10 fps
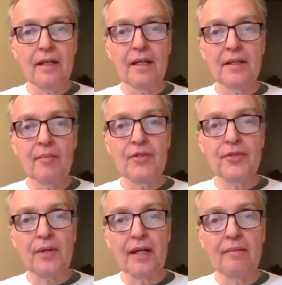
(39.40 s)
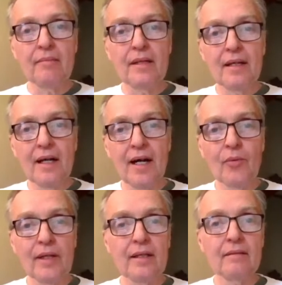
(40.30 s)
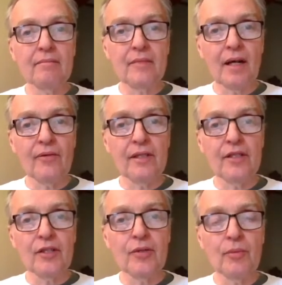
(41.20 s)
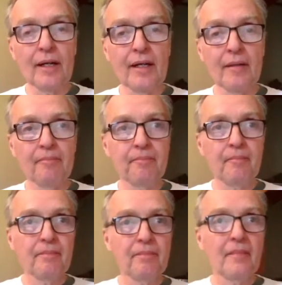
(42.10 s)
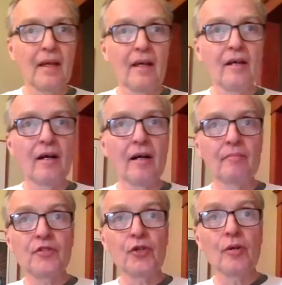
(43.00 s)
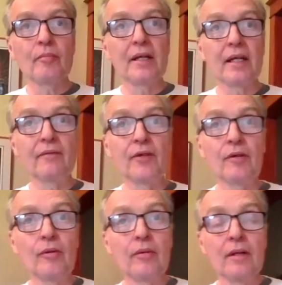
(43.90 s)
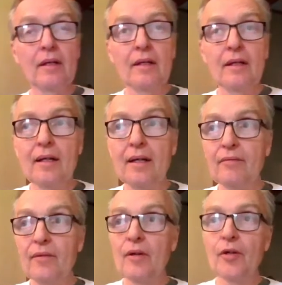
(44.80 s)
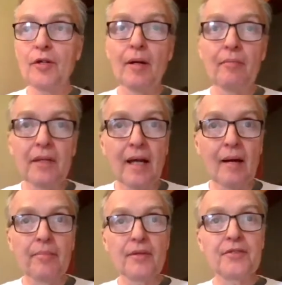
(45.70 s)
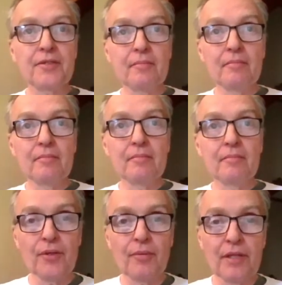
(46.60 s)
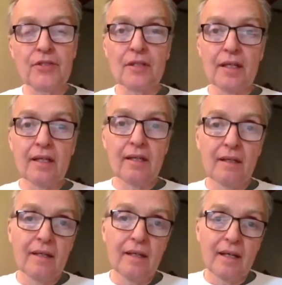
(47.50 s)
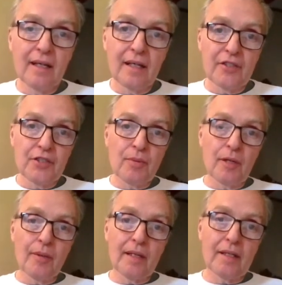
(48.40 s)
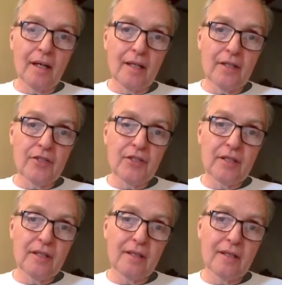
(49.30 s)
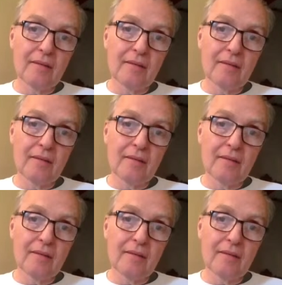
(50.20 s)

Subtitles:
can demonstrate how we can govern in a good way. I'm sure many of you have heard about Minneapolis, Minnesota recently, and I just want to acknowledge